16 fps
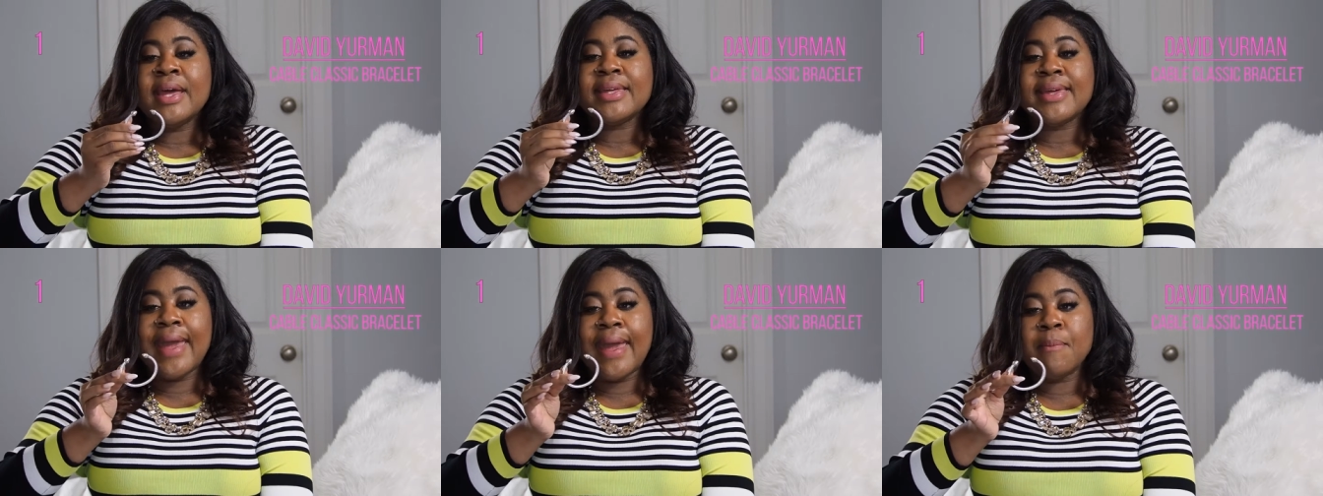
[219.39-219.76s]

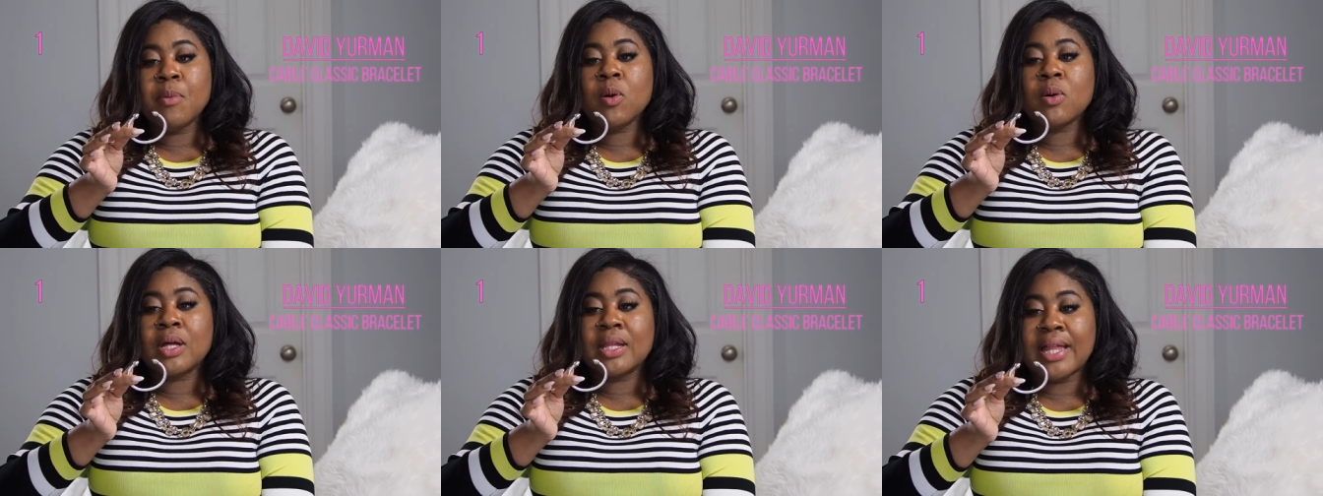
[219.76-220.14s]

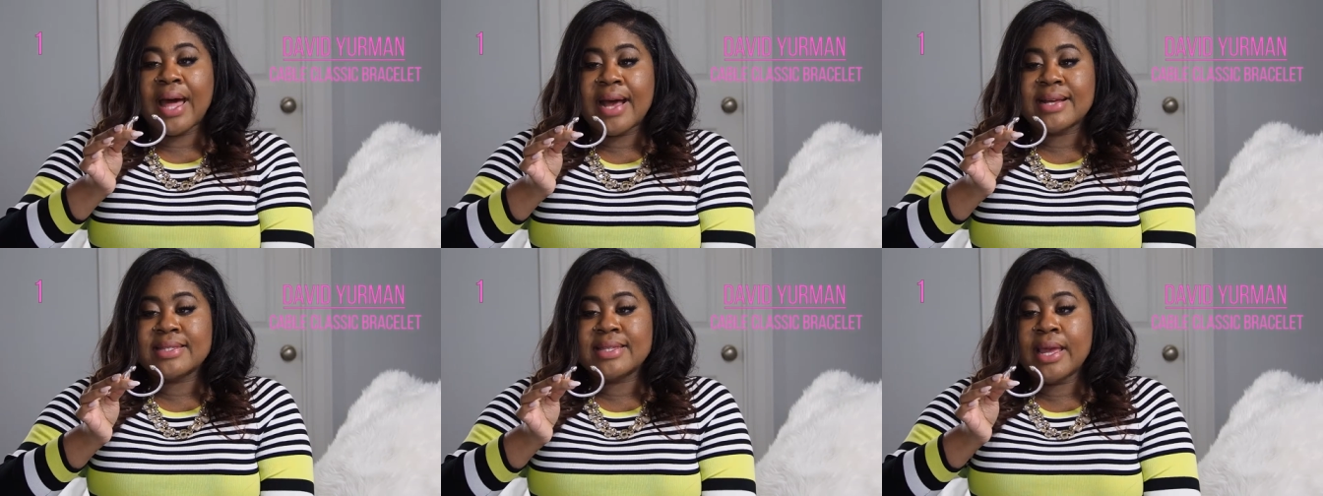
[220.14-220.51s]
Cable
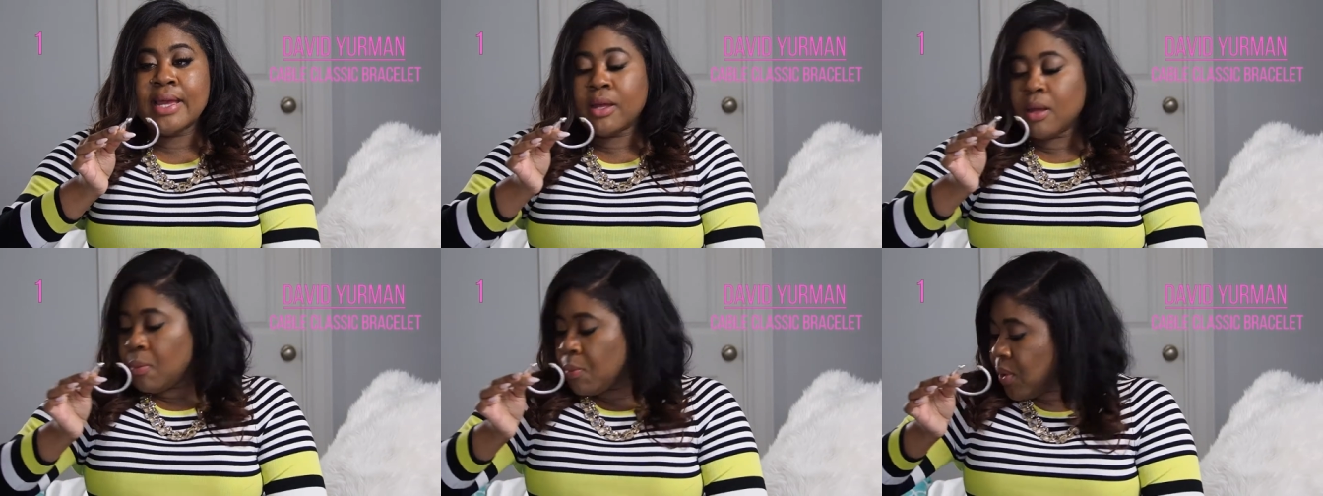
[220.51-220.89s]

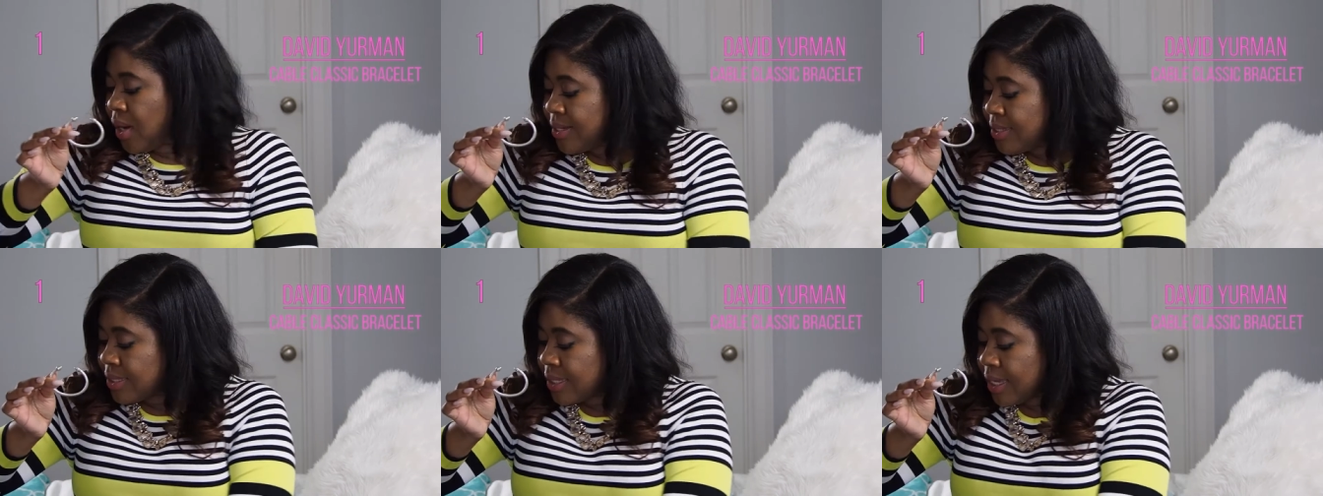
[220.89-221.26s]
Classic
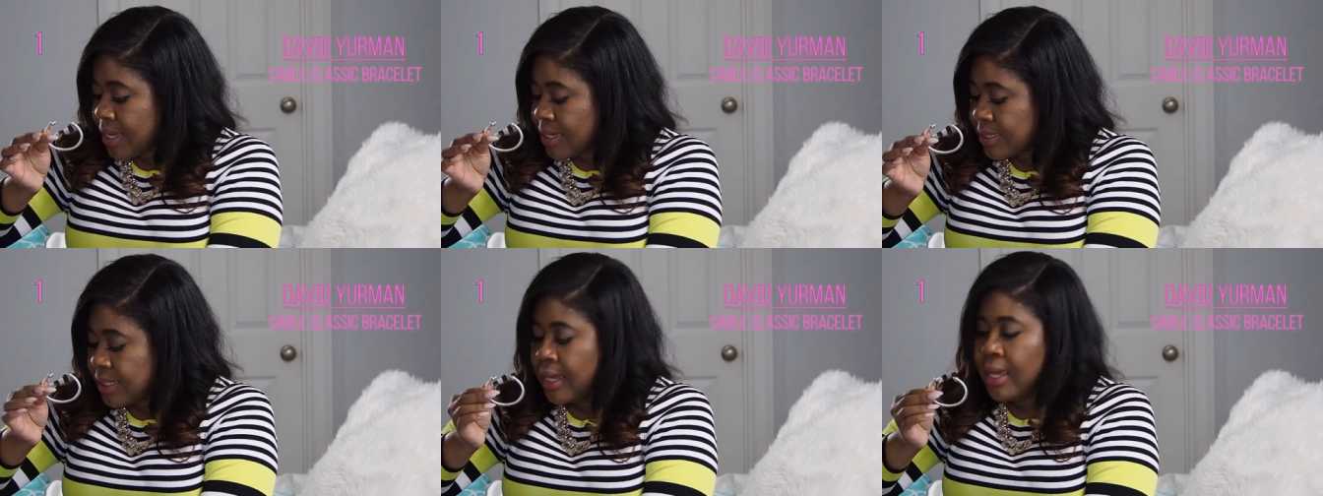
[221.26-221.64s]

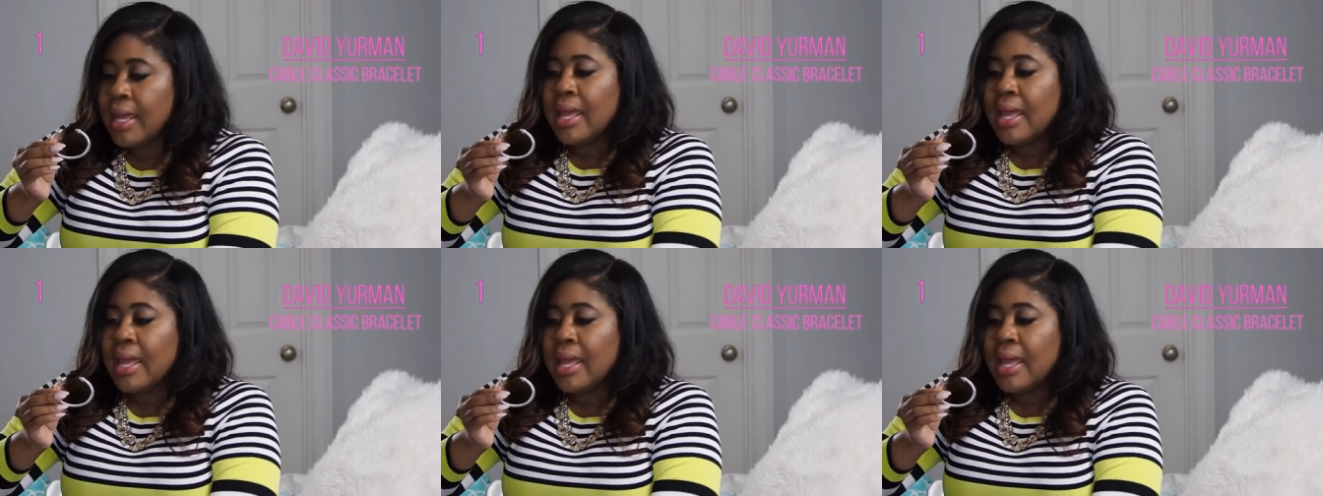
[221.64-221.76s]
bracelet.